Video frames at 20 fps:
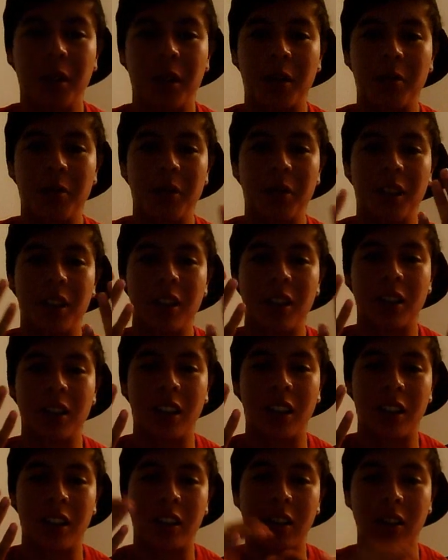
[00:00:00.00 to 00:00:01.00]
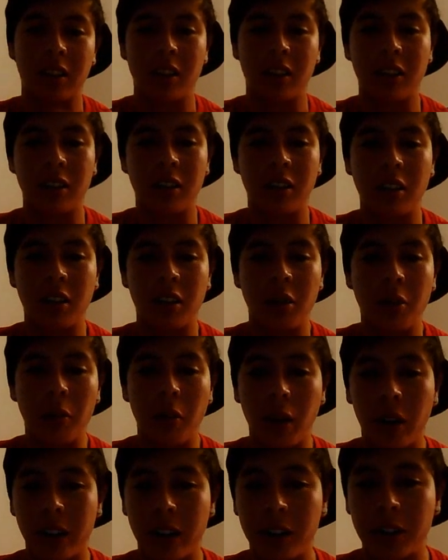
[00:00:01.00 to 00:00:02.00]
made me kind of
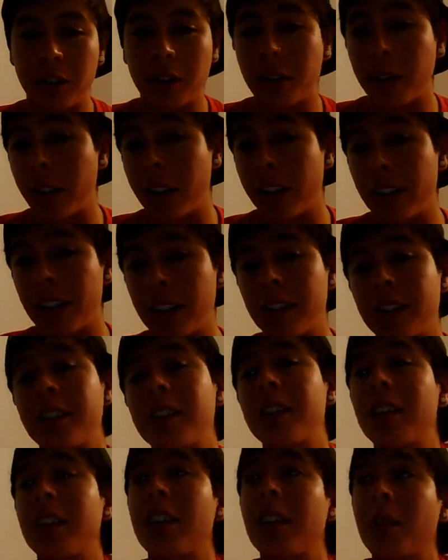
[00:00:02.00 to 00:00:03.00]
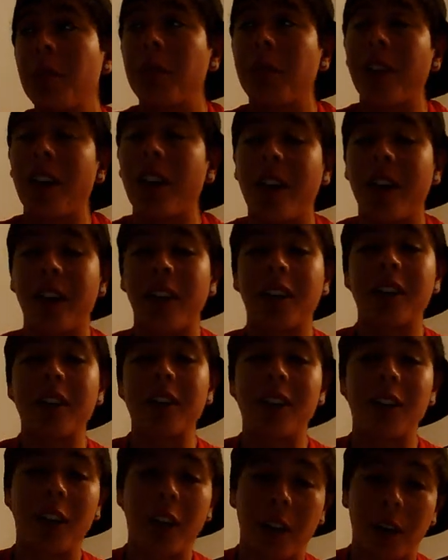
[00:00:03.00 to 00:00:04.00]
want to do this blog.
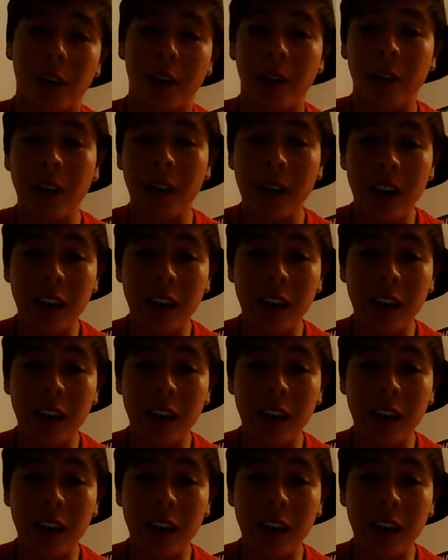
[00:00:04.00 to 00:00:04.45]
So